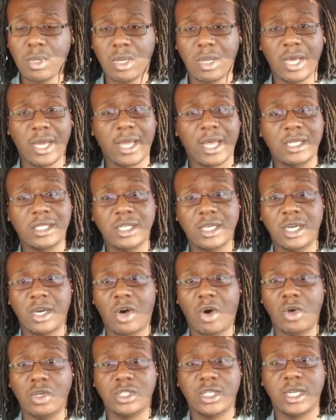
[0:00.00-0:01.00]
Like I said,
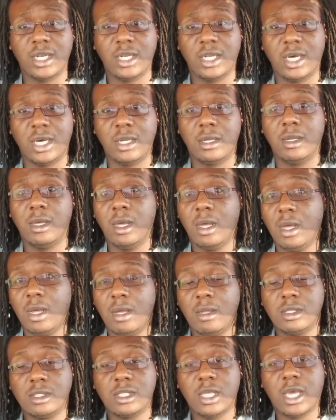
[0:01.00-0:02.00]
all said and done,
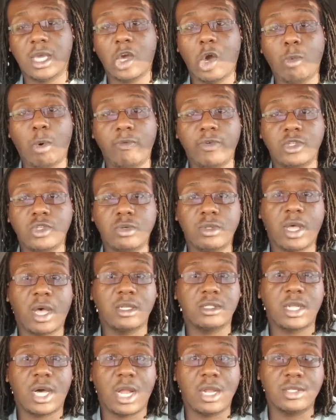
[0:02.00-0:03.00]
taking home over
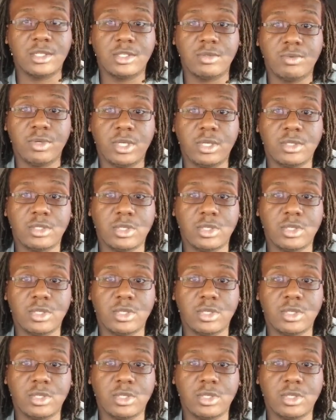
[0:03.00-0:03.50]
$2,000 this week.